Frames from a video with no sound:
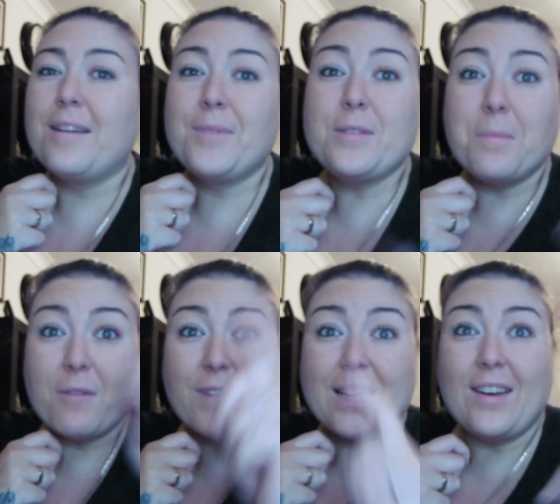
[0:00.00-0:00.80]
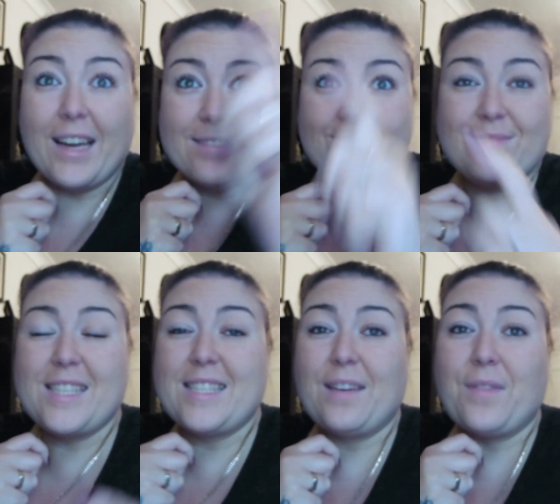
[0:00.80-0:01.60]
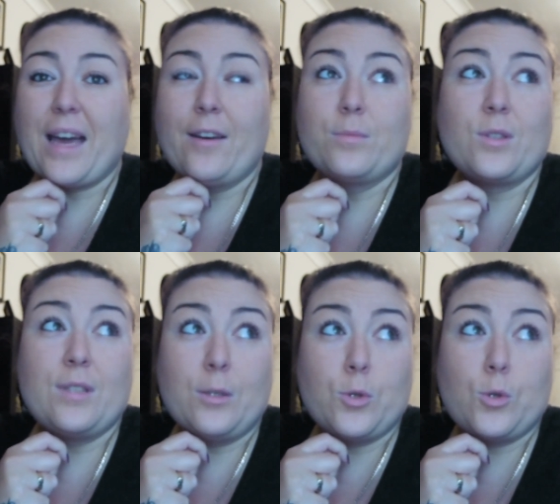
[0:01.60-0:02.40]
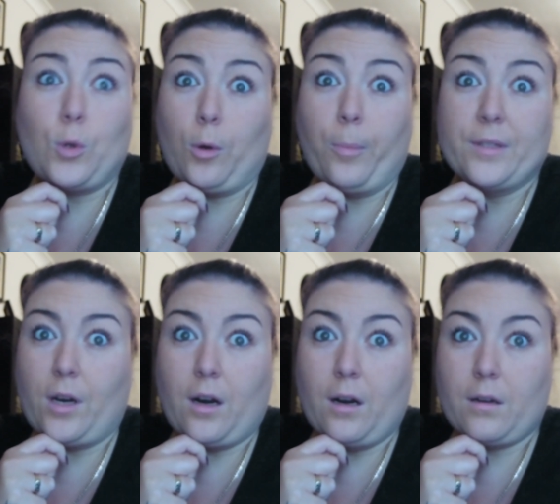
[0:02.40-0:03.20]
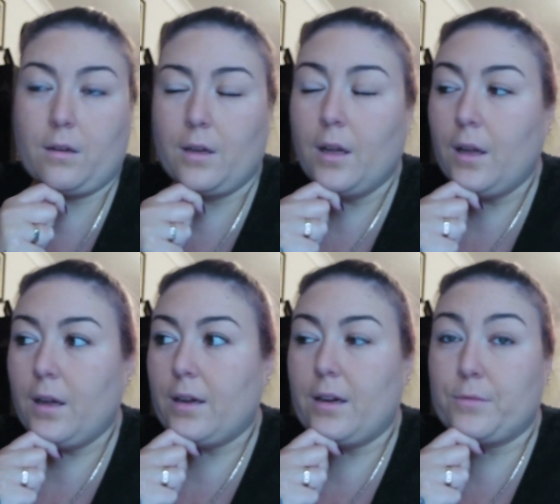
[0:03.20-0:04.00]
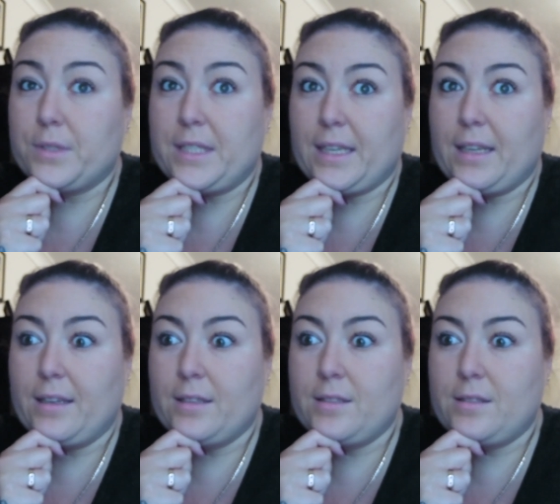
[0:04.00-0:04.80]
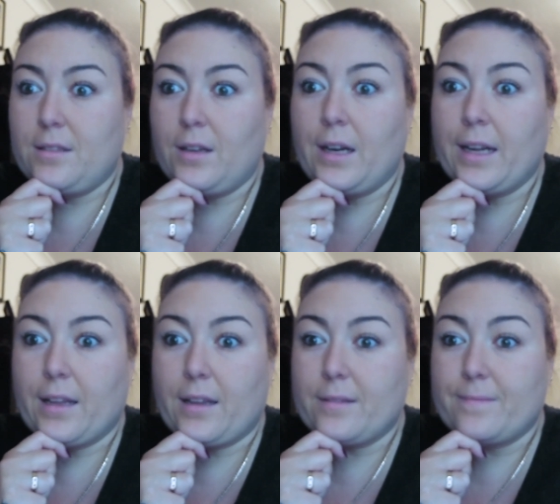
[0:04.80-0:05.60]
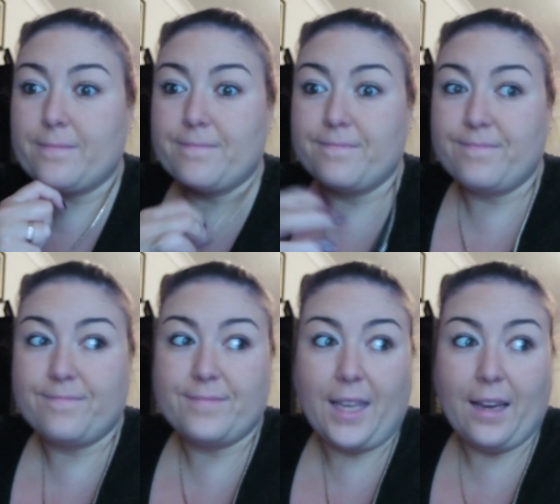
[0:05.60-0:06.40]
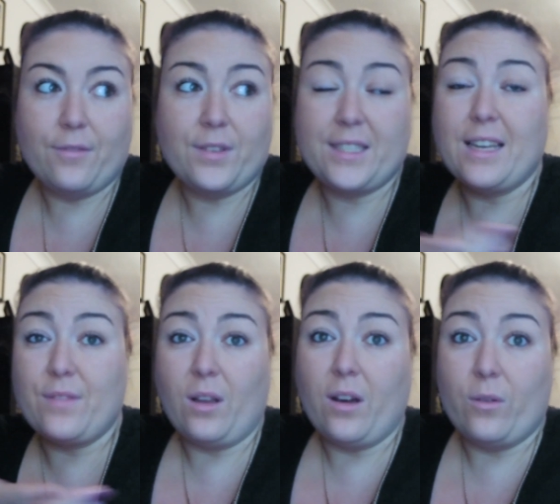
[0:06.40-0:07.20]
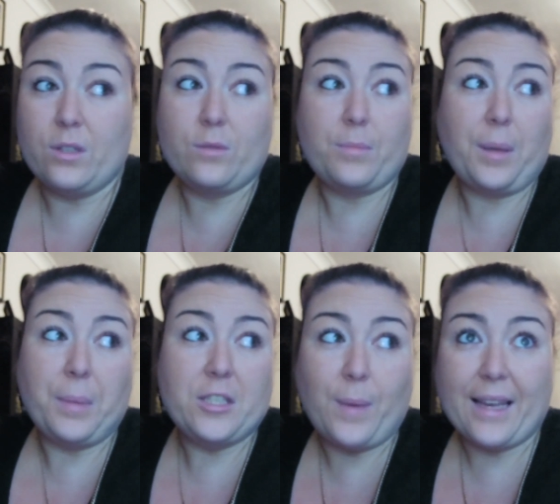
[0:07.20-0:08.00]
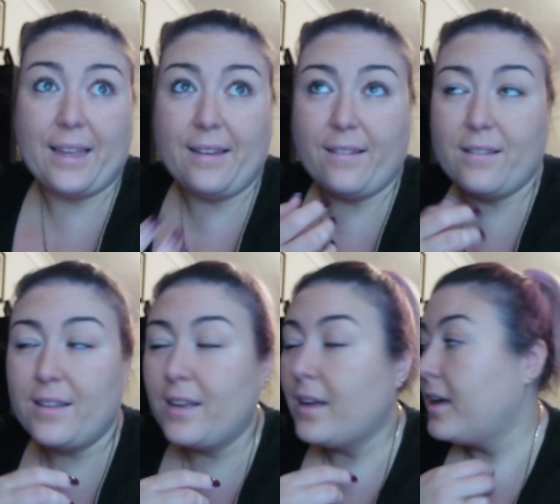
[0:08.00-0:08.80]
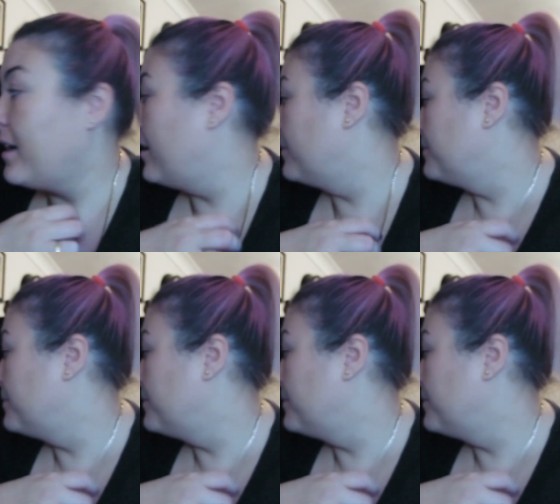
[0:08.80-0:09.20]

I'm using my ring light to see if that helps because it's super dark. Uh, ridiculous. Like, yeah, if I didn't have the light on, it would be pitch black in here. Um,